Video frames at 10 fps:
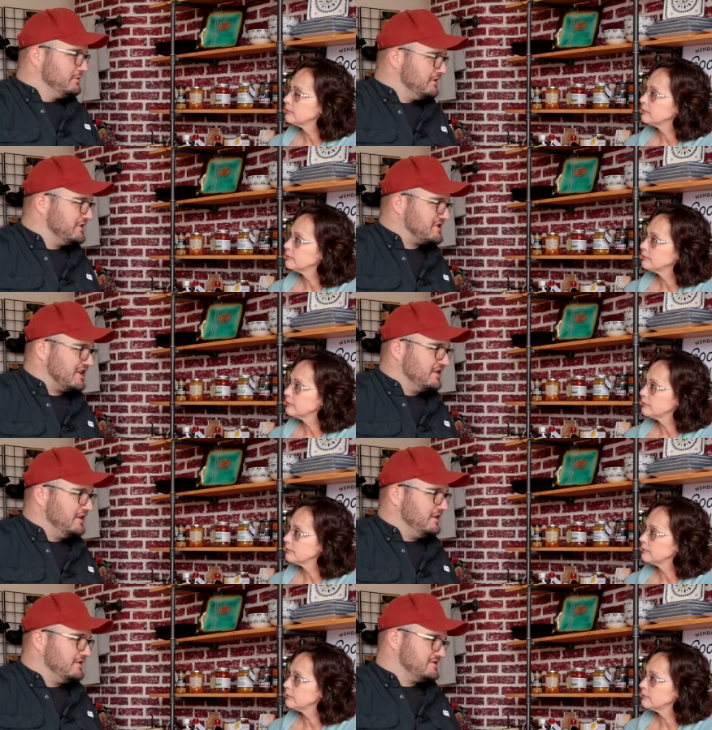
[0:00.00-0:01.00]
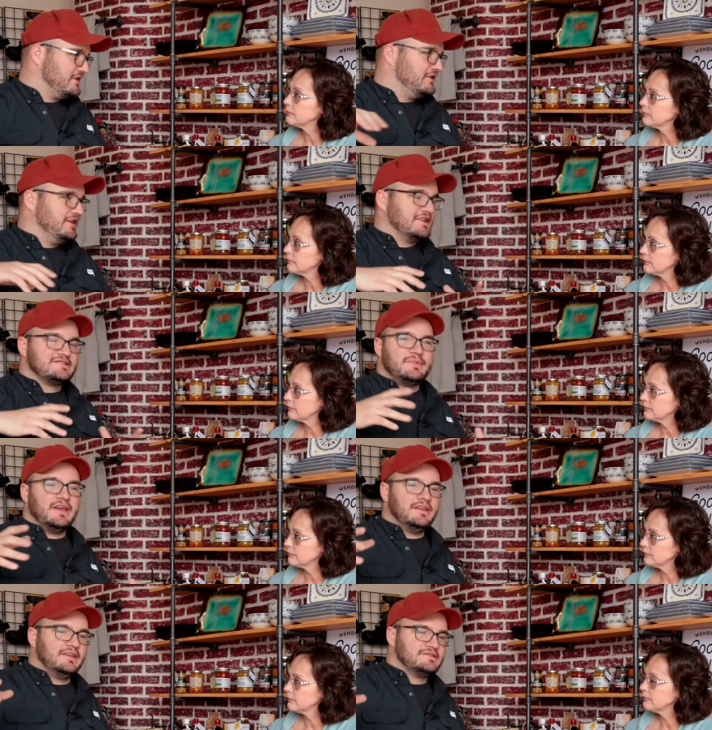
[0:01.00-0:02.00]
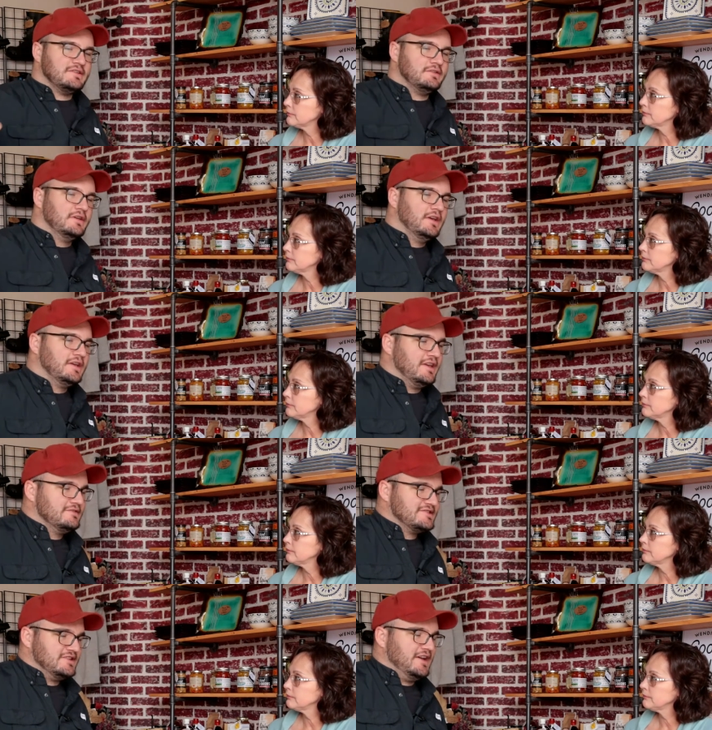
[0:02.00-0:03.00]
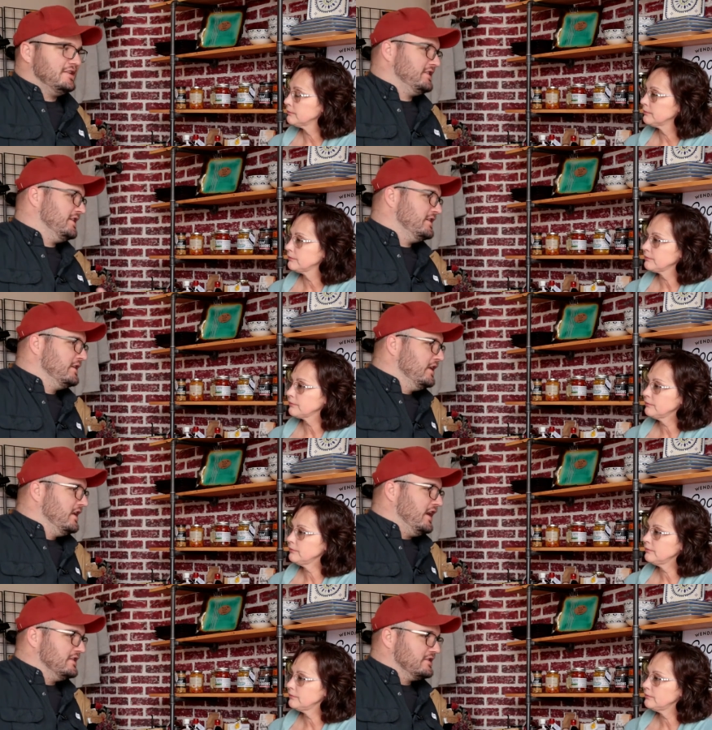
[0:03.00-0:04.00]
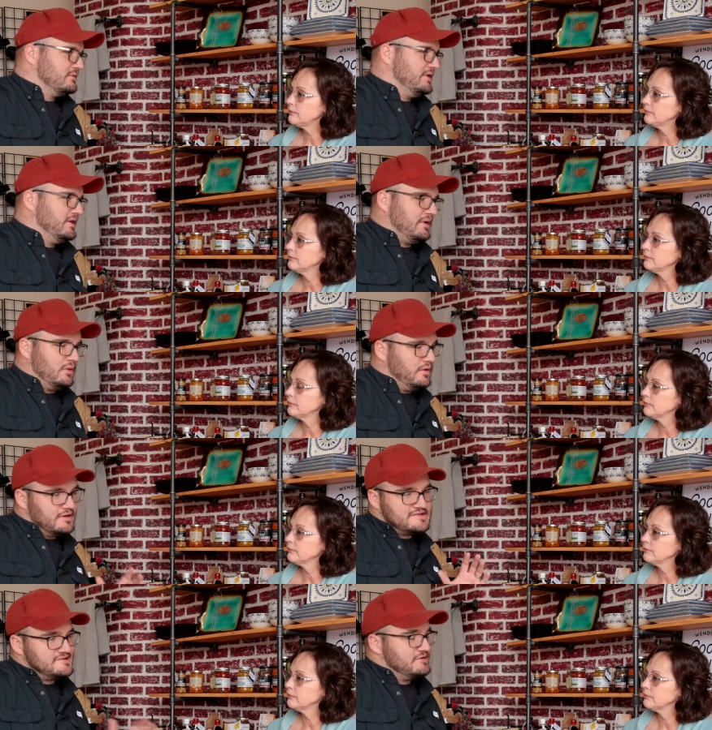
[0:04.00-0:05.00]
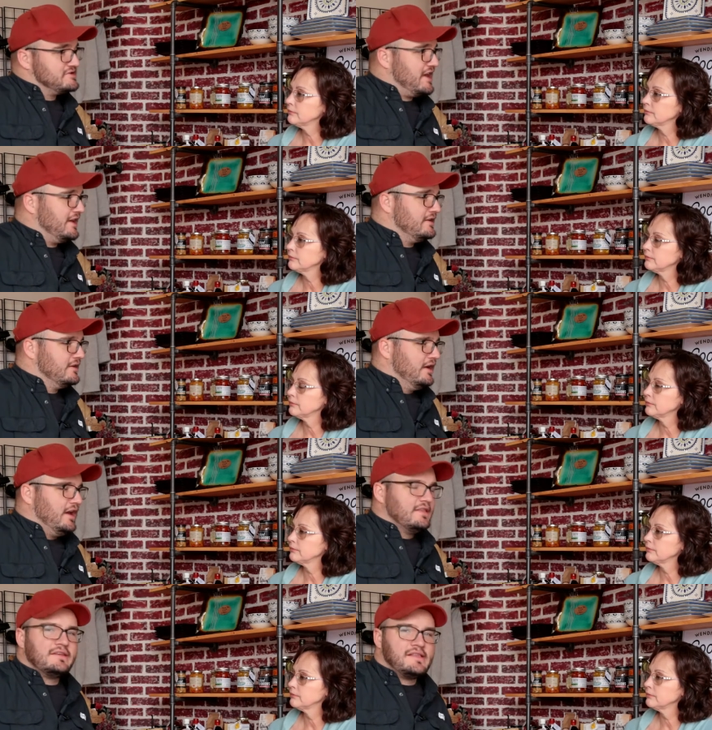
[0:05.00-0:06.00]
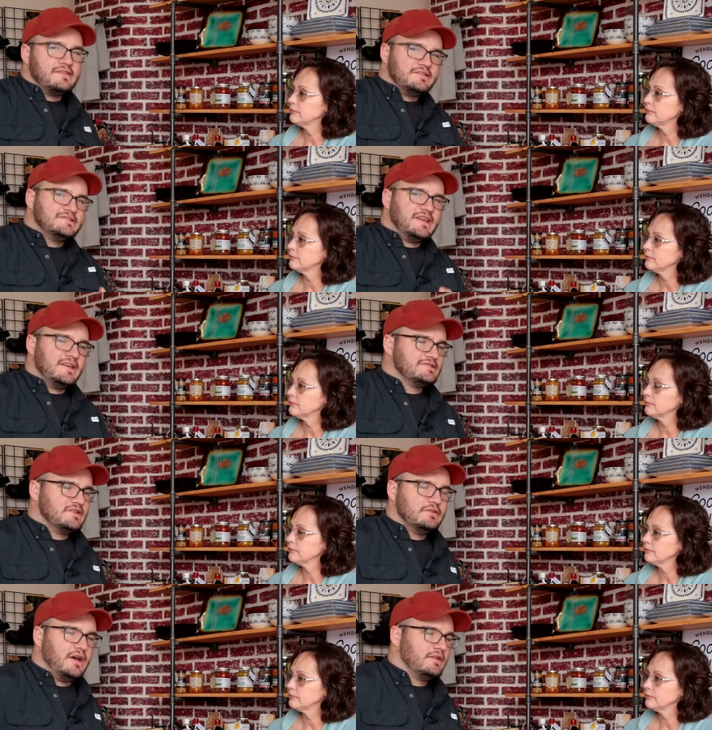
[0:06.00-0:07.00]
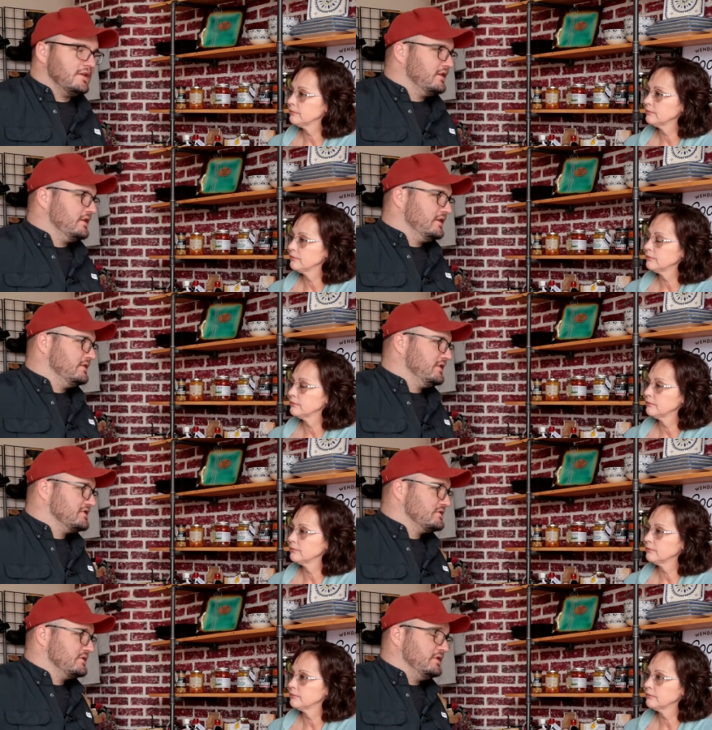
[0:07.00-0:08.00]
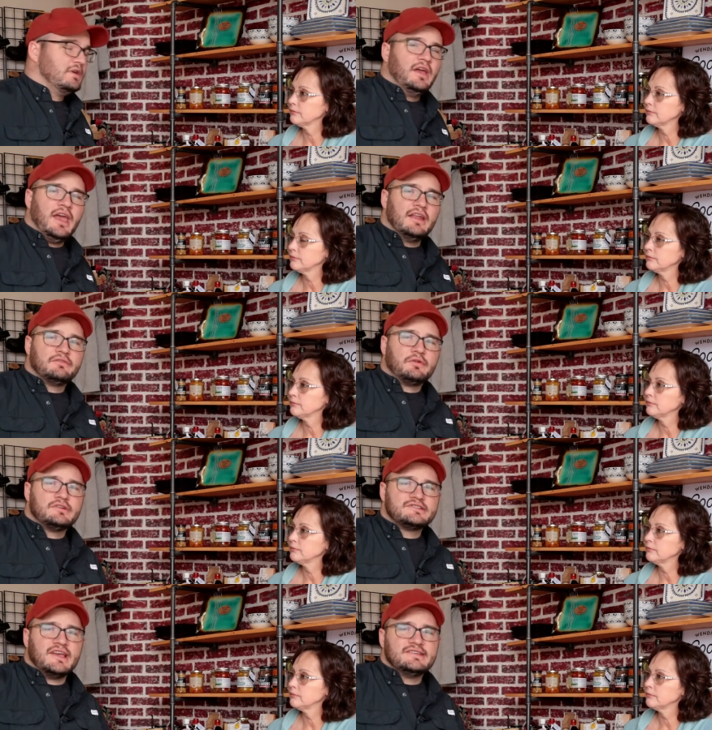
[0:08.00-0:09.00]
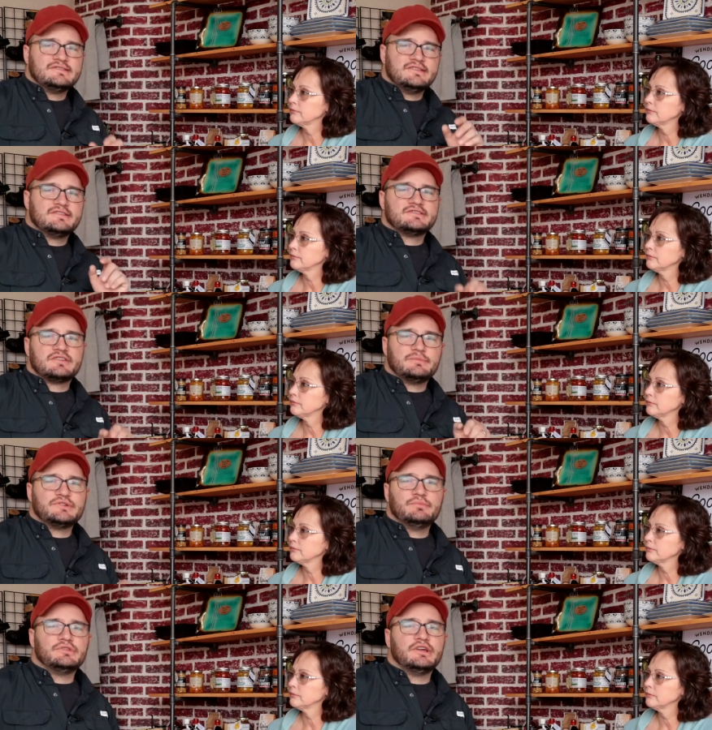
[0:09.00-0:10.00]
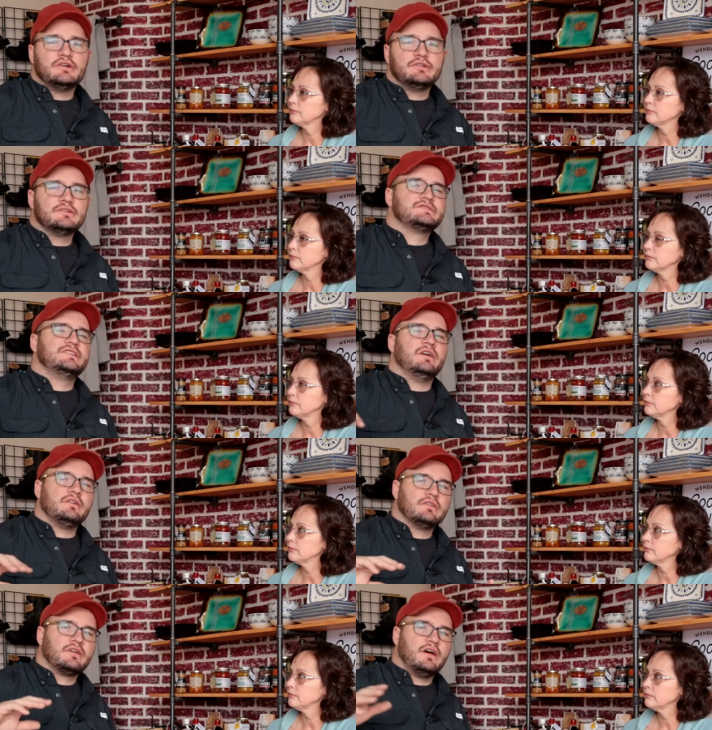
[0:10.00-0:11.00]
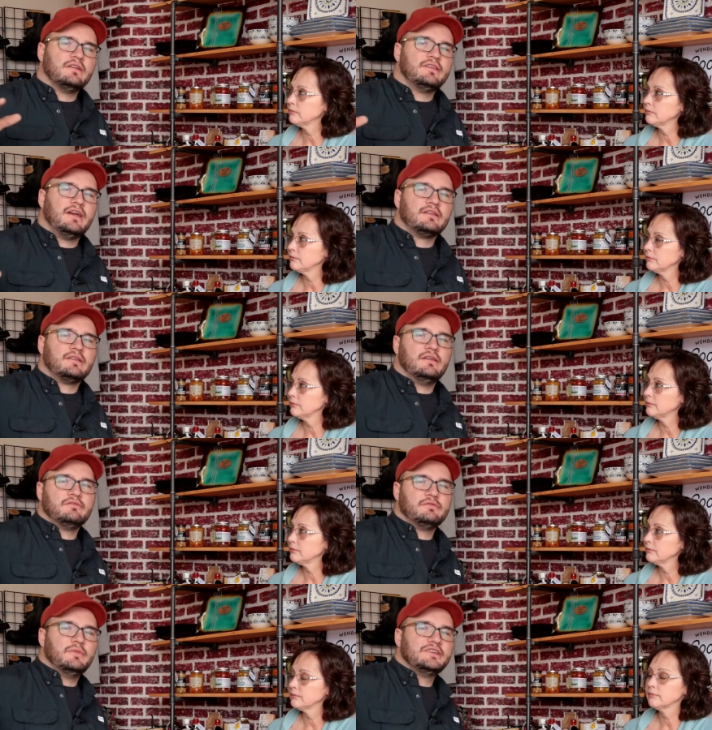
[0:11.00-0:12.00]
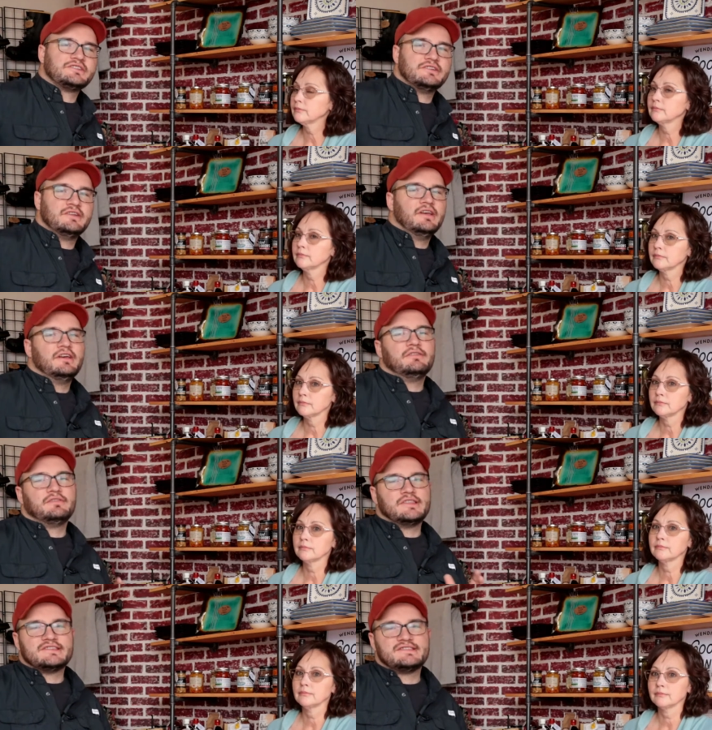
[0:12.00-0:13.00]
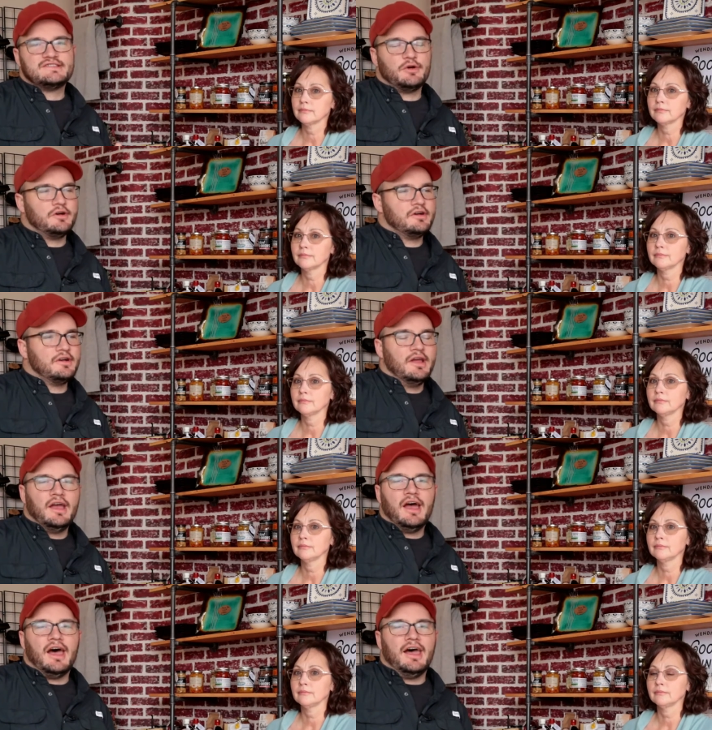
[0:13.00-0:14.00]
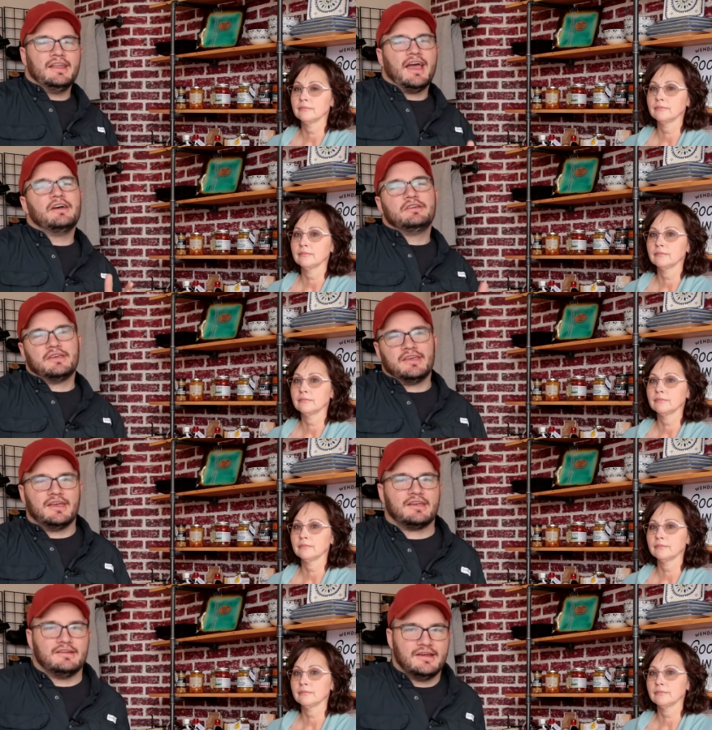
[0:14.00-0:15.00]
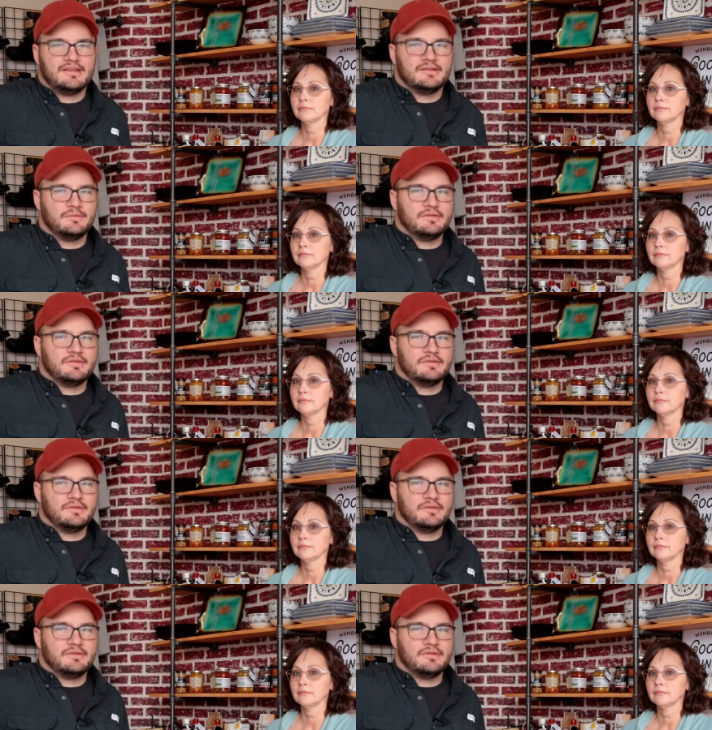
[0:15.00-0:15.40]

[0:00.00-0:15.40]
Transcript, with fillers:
Speaker 1: edition, and it's already expanding. So give us an idea a little bit about where the store is headed, and then let these guys know how they can get in touch with you. And of course, guys, in the description below, you'll see all the contact information for the store uh, and how you can get connected